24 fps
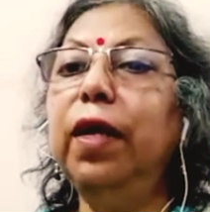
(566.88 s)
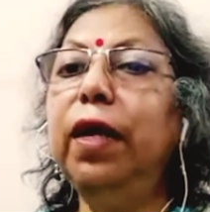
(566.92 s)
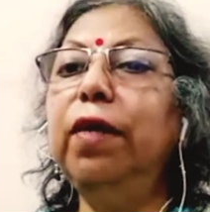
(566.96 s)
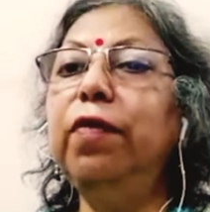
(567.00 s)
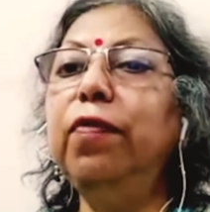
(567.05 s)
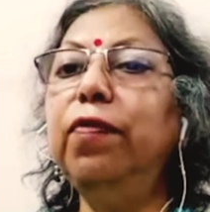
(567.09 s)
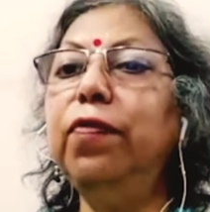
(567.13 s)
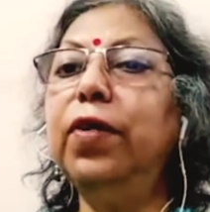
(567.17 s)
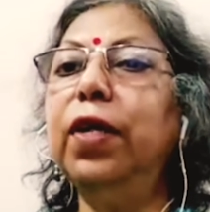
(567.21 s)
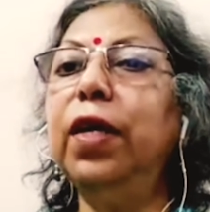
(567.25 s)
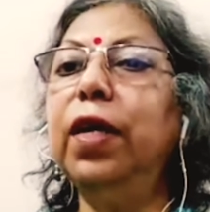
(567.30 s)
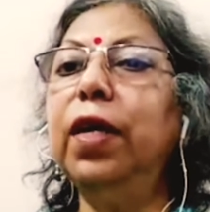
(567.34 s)

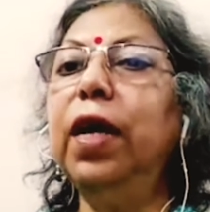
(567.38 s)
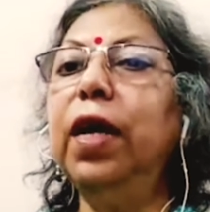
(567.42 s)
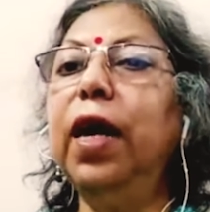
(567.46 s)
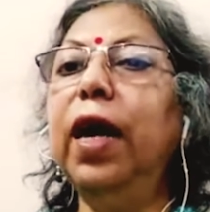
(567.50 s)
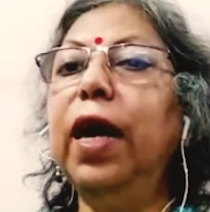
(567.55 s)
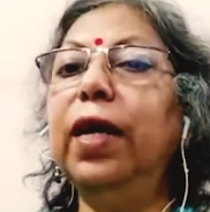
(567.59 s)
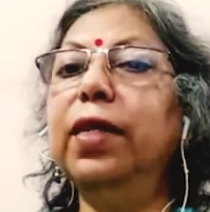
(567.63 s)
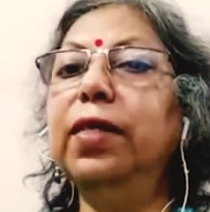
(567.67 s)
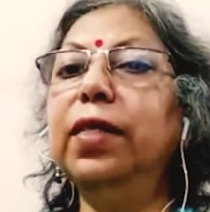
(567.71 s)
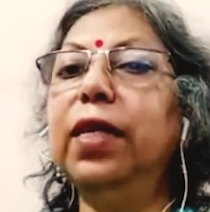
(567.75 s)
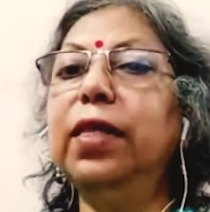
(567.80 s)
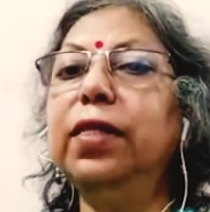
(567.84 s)
lived,
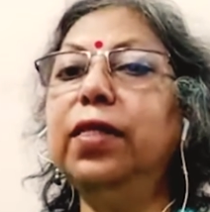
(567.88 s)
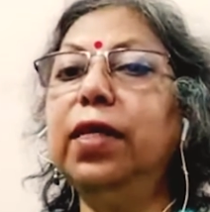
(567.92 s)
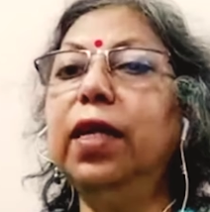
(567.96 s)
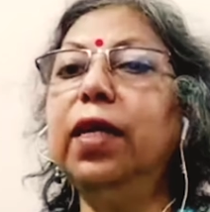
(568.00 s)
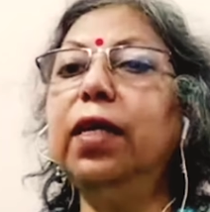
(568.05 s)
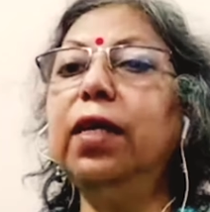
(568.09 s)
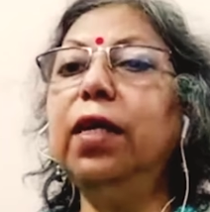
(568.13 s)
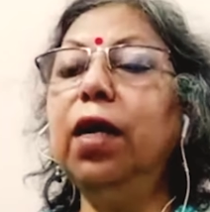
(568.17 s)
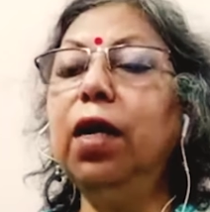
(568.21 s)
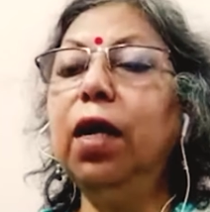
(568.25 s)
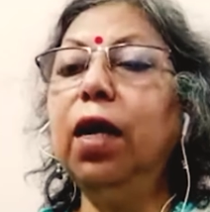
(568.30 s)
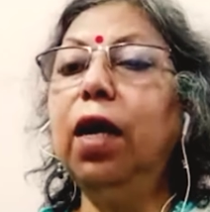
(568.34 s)
as I
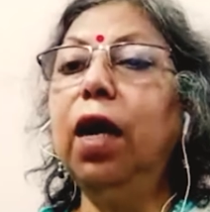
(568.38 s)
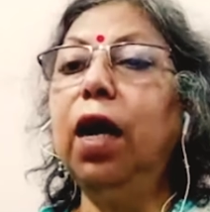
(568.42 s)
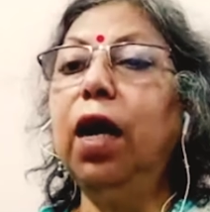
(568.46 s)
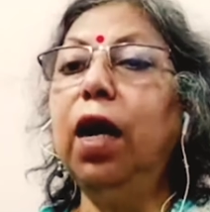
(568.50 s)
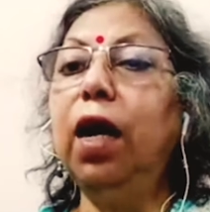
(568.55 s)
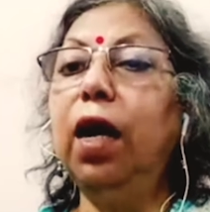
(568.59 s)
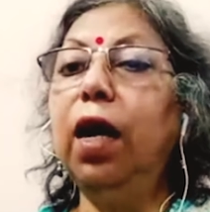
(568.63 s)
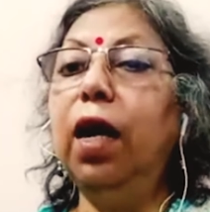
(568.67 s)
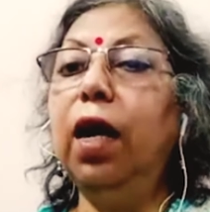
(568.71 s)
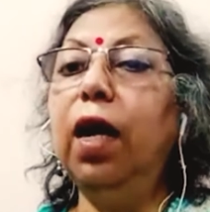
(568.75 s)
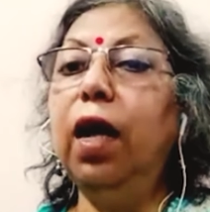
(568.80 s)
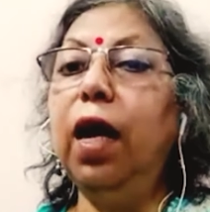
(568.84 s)
said,
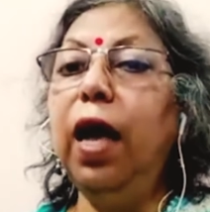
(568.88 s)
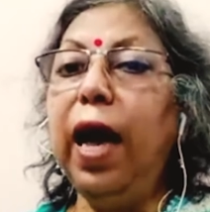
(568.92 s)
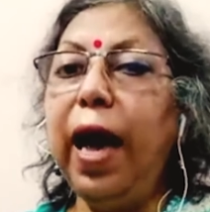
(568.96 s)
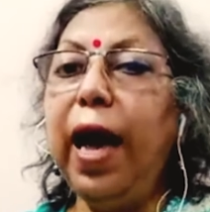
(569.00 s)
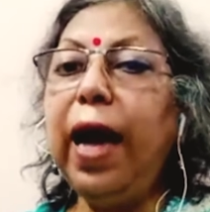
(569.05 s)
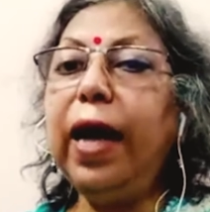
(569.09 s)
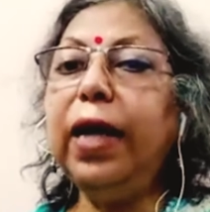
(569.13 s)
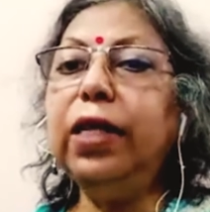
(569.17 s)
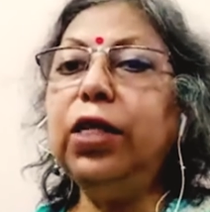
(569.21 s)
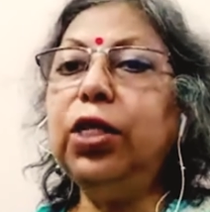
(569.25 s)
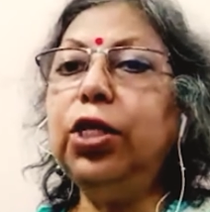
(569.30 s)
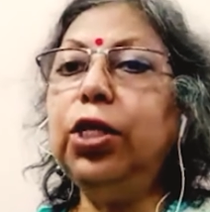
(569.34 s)

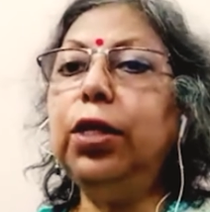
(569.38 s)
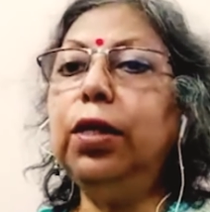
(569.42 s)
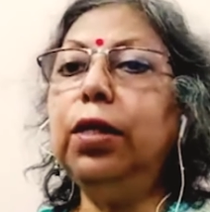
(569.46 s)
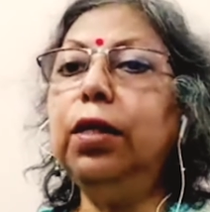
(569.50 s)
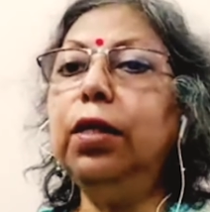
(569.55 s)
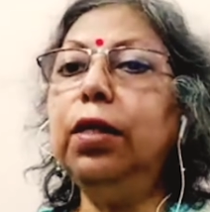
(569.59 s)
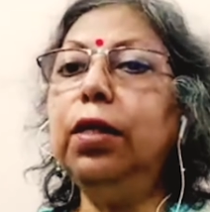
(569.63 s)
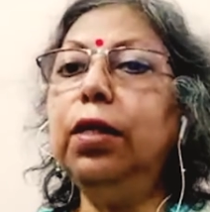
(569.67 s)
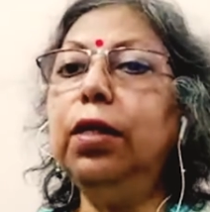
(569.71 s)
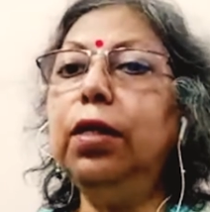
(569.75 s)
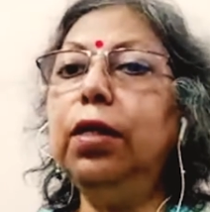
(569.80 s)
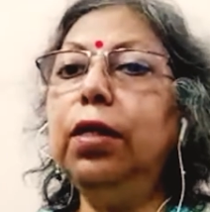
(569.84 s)

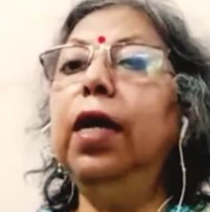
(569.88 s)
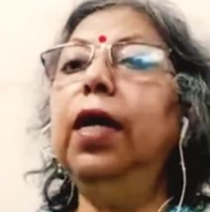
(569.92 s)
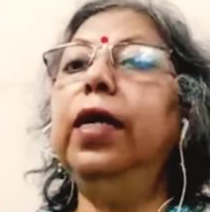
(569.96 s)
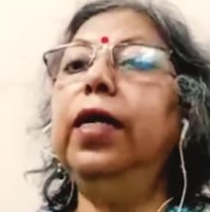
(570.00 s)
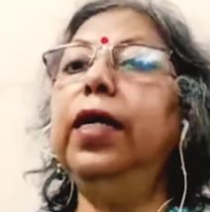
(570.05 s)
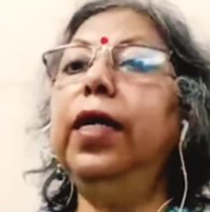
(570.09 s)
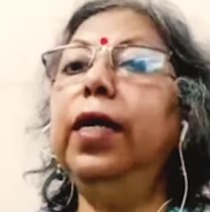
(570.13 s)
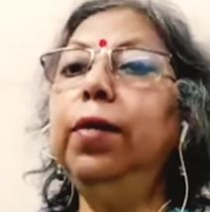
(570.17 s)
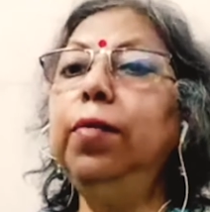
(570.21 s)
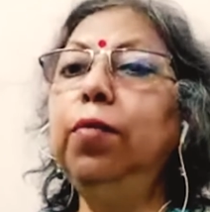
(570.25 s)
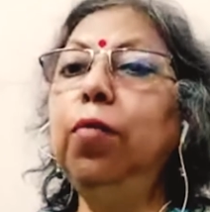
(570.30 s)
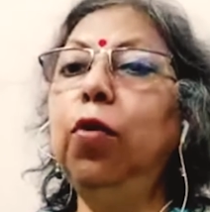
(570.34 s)
action,
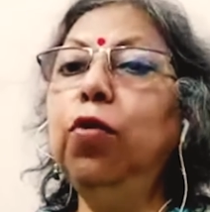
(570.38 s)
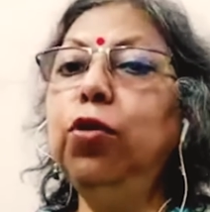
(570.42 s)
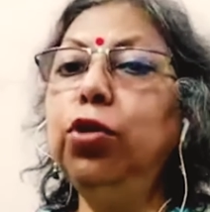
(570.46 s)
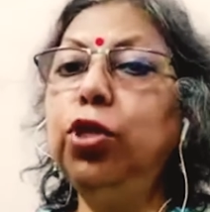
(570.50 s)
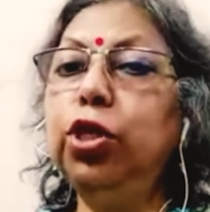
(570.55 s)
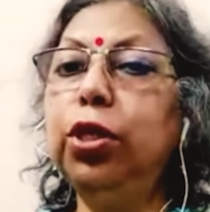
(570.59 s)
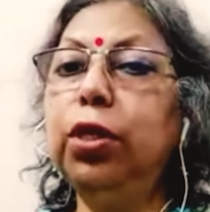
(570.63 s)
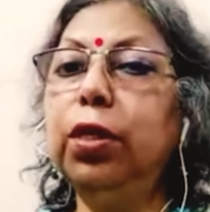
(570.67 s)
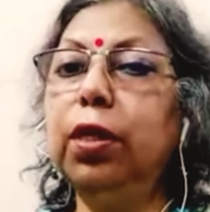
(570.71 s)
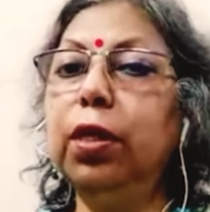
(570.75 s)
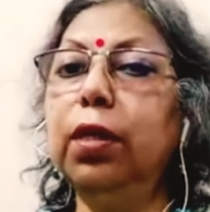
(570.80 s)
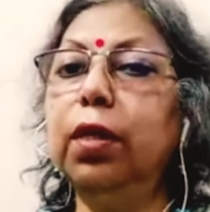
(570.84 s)

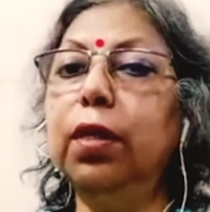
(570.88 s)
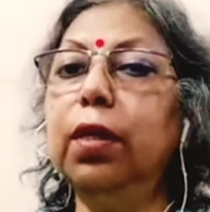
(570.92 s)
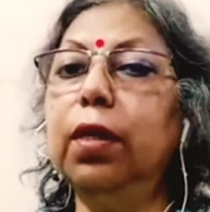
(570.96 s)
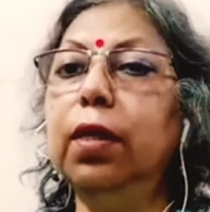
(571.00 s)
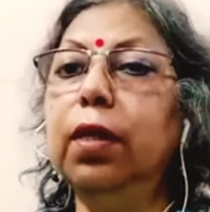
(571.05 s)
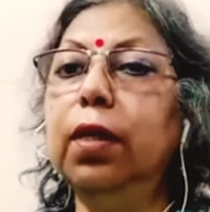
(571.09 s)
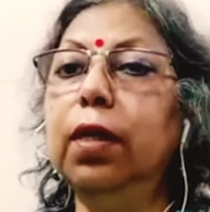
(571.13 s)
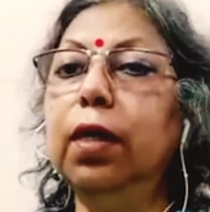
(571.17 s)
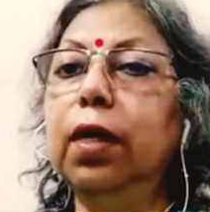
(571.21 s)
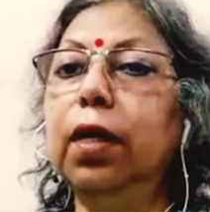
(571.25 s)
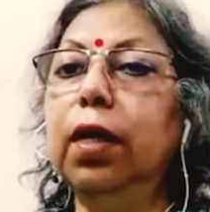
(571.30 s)
emotion,